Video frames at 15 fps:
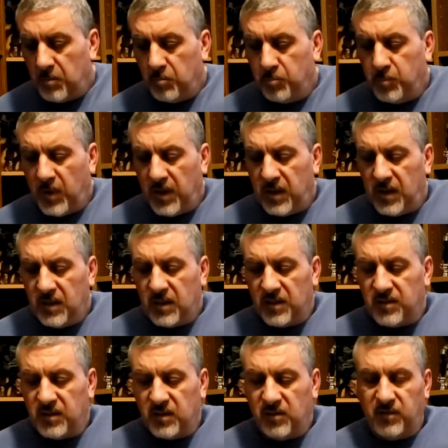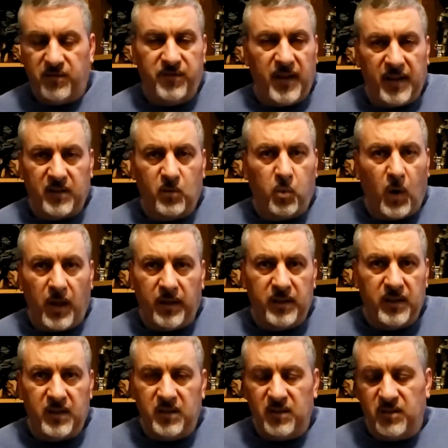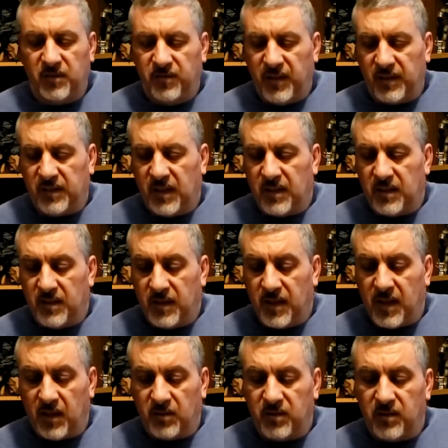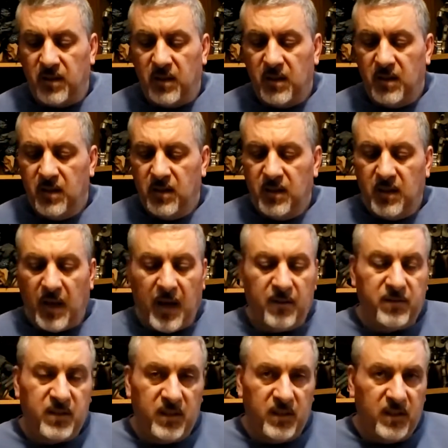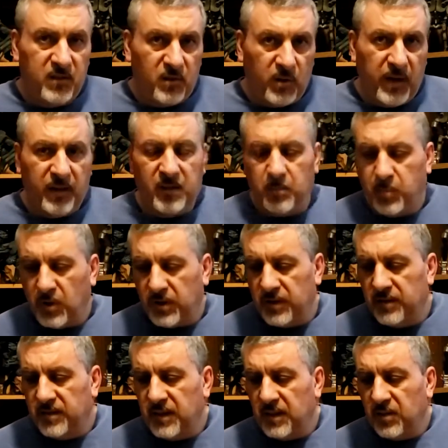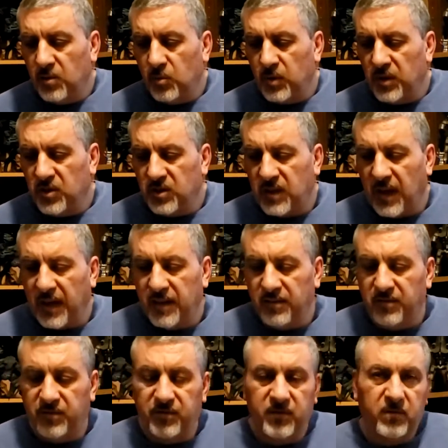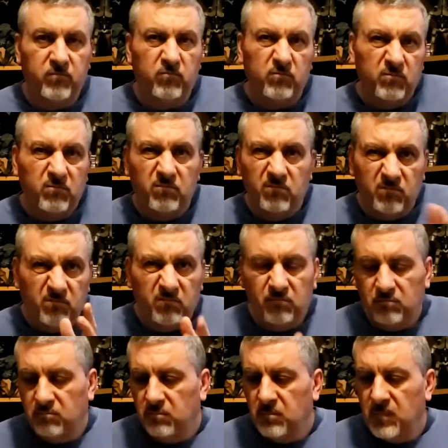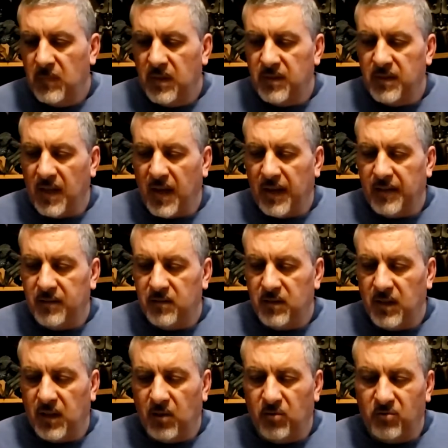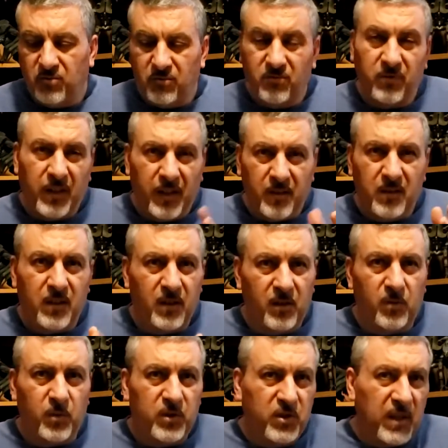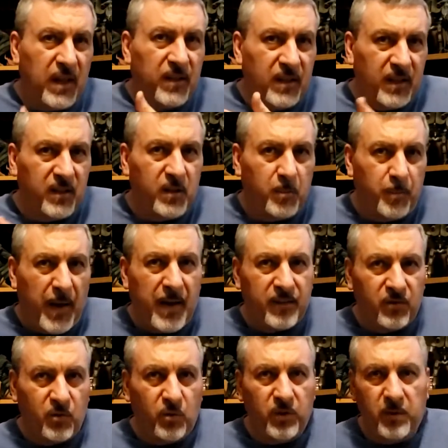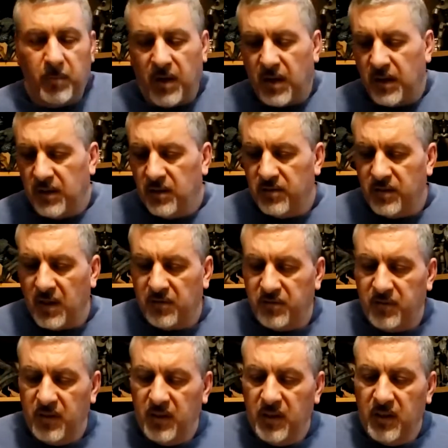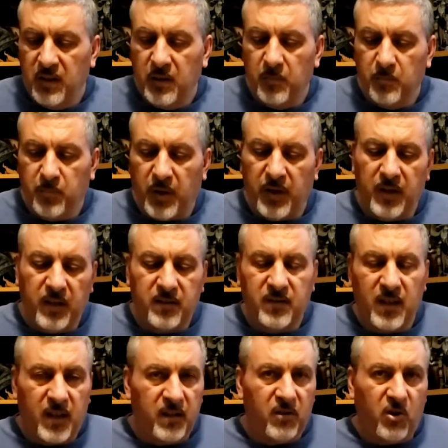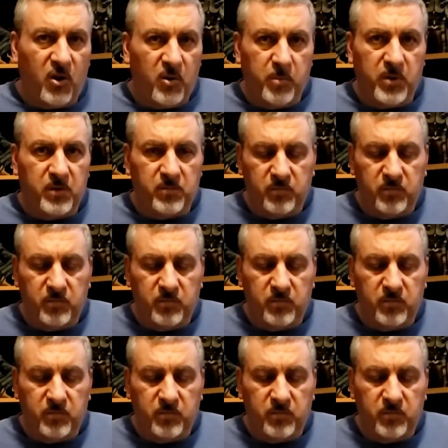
but it doesn't affect quality, it doesn't affect anything else. Obviously, these don't have the booklets either, which kind of is not, great. Wish you had the little backstory behind the stuff, but it's not horrible.